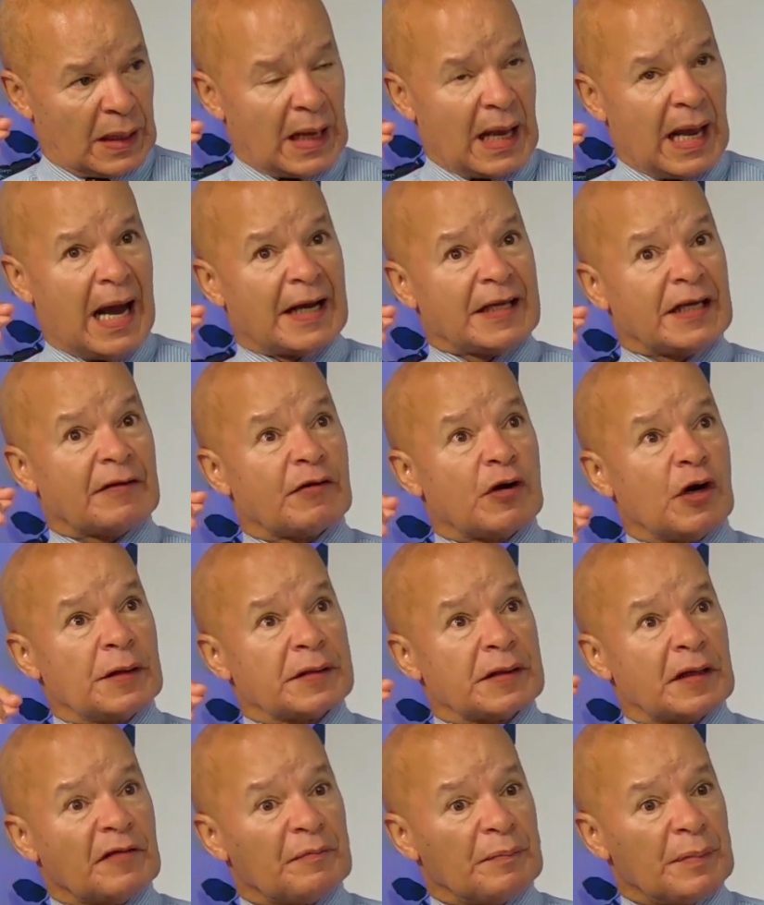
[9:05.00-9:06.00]
And you've got
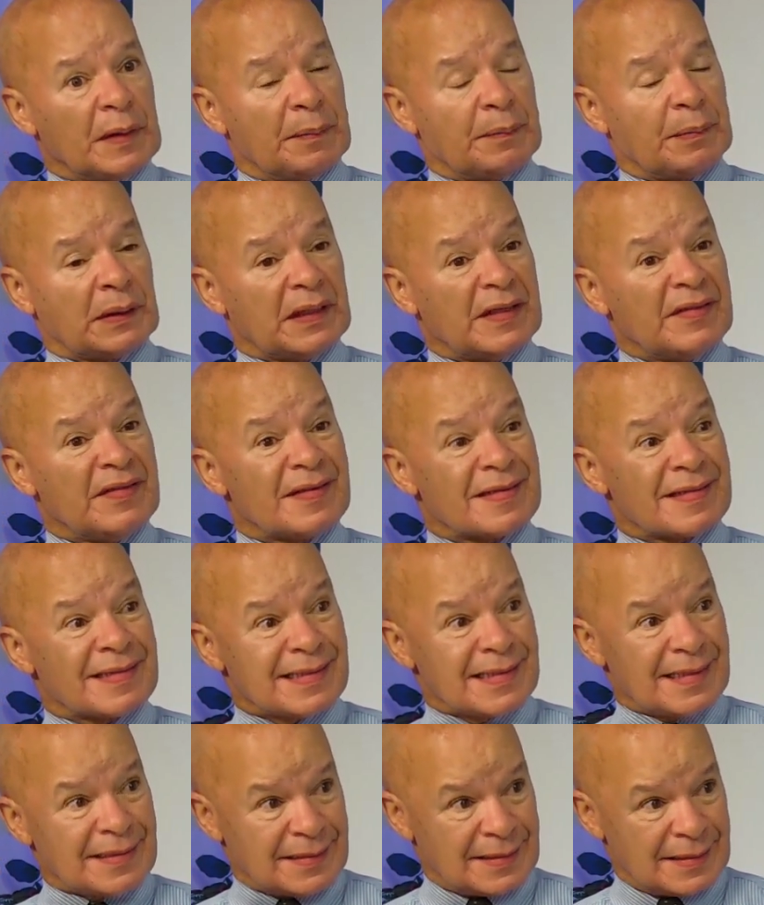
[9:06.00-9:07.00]
to have people in the
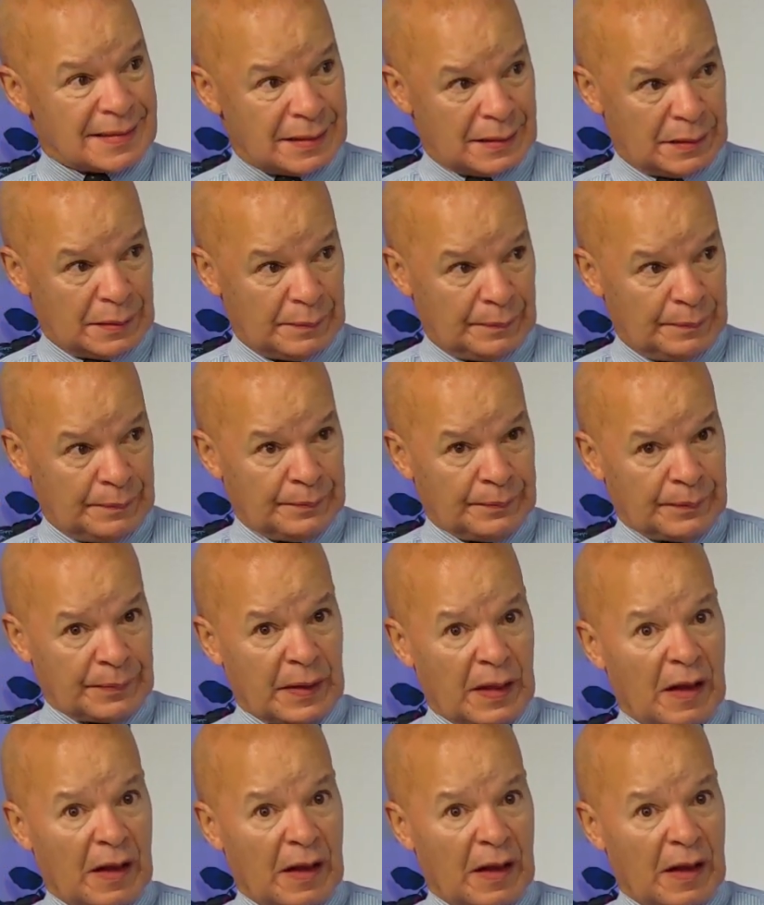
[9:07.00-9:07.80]
system